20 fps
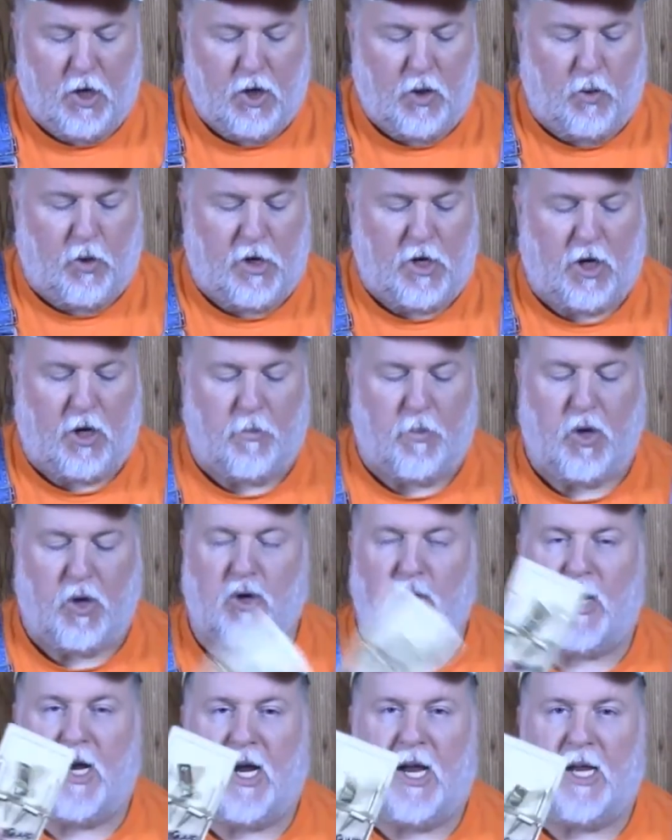to where you can
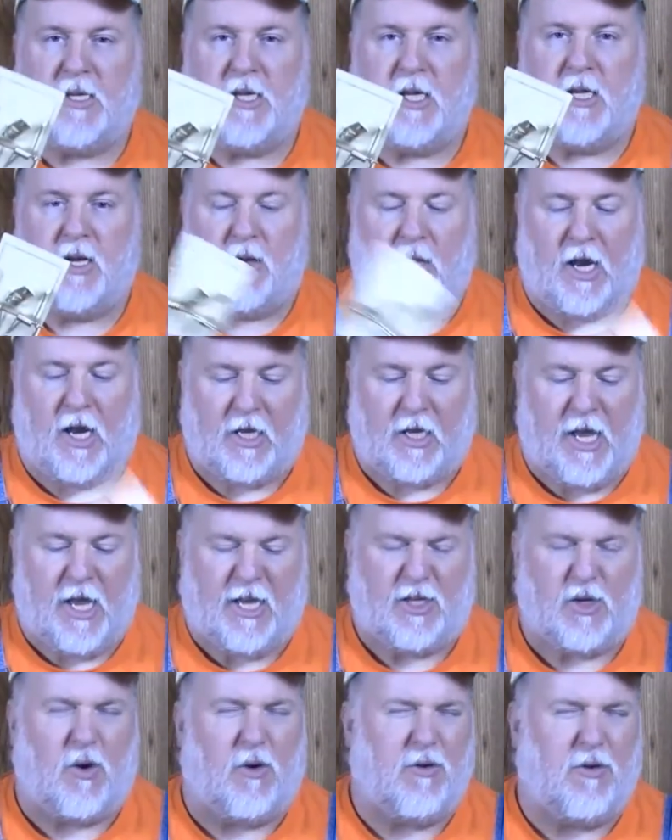put your hands in there like
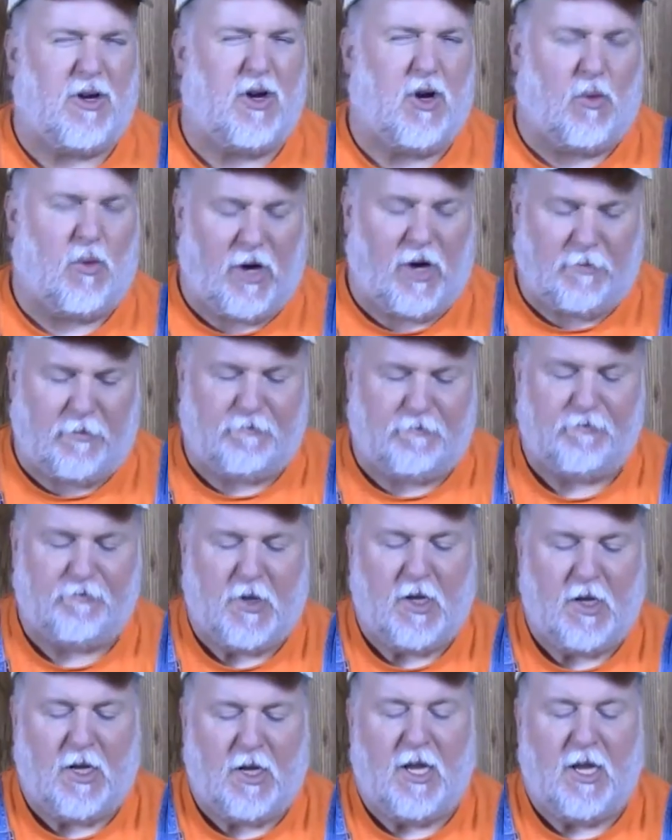that. So you know what?